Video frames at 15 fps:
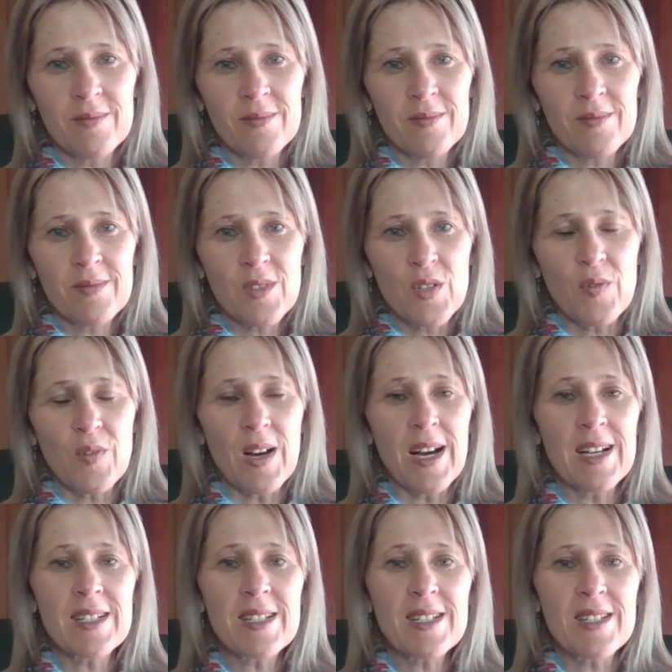to
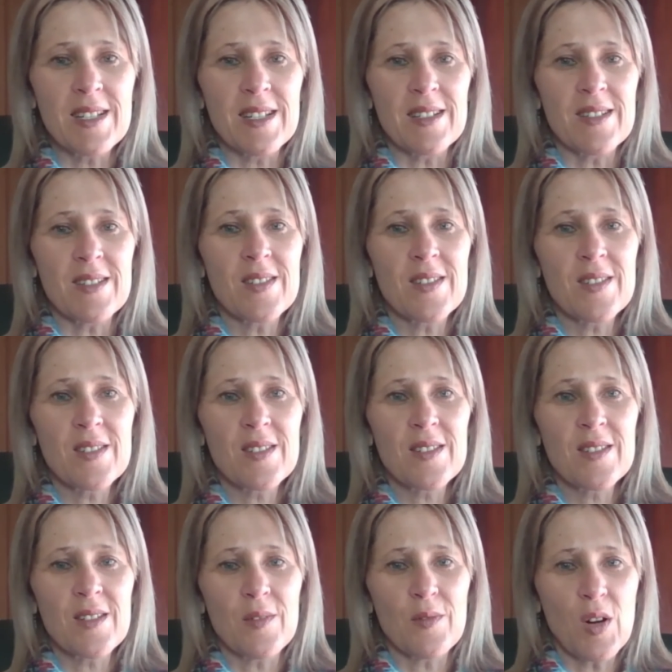find a sense
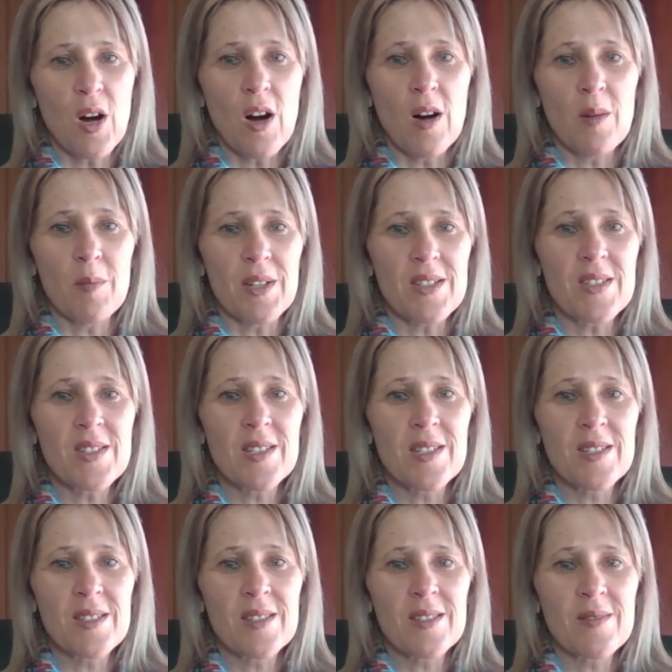of calmness,
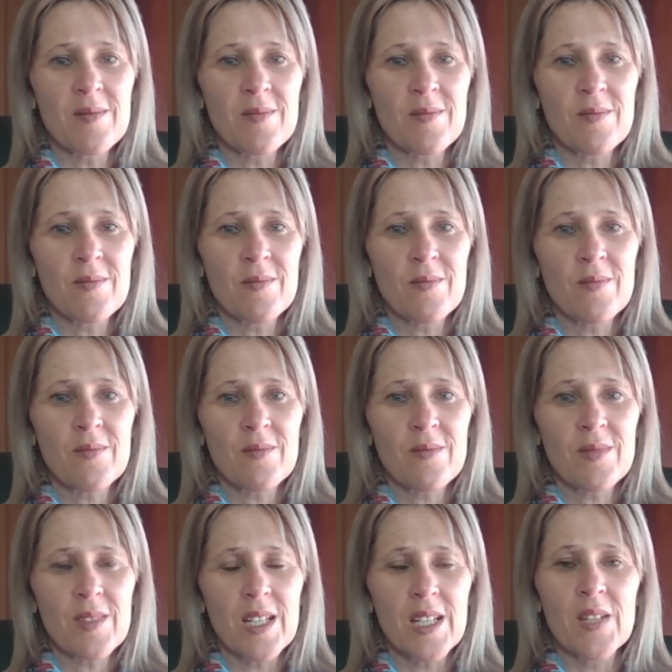
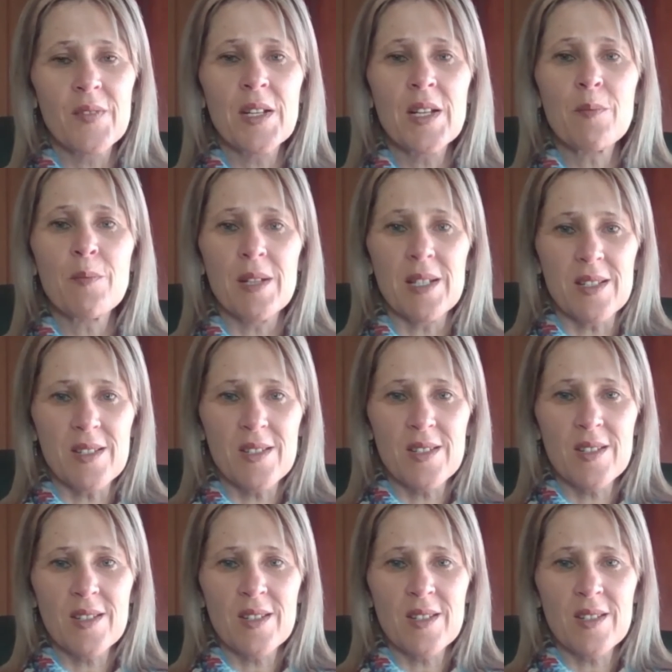even amidst